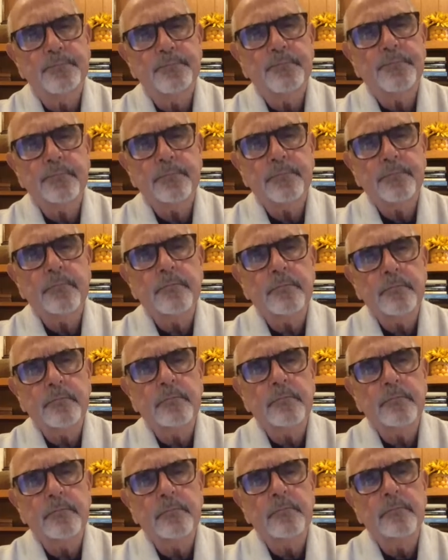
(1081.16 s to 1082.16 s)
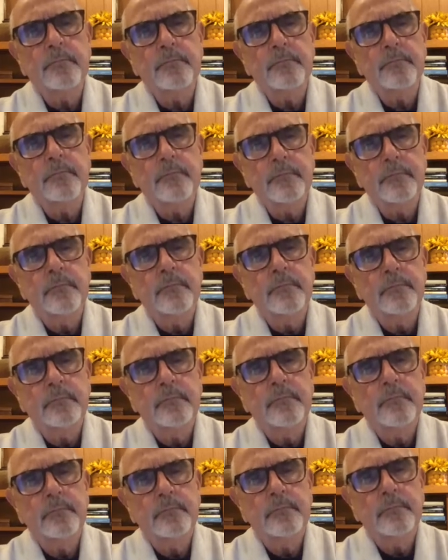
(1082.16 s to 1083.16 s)

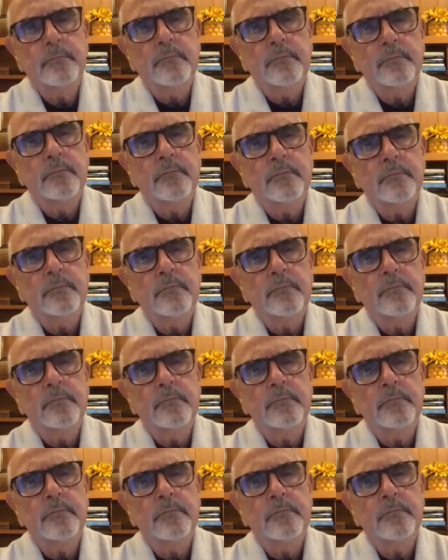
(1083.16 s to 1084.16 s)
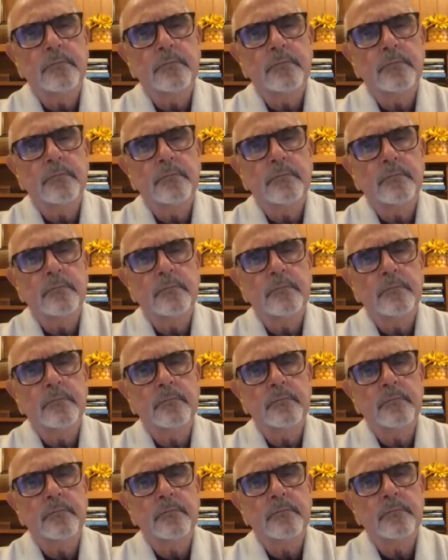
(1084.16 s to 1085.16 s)

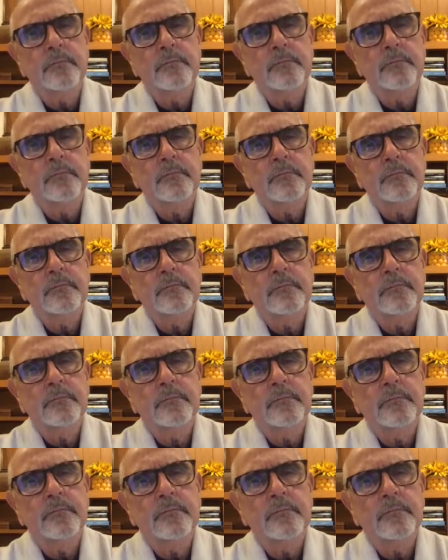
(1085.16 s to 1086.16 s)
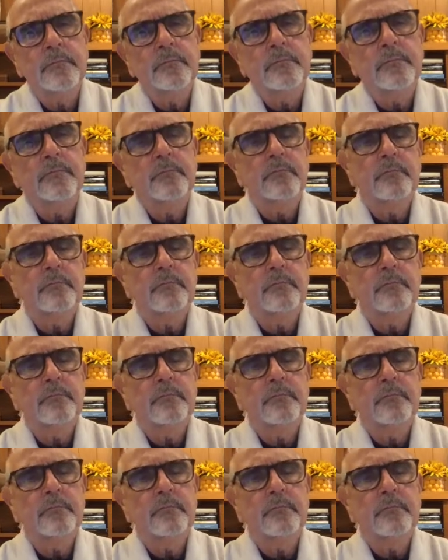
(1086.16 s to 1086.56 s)
No words are spoken by the person on screen.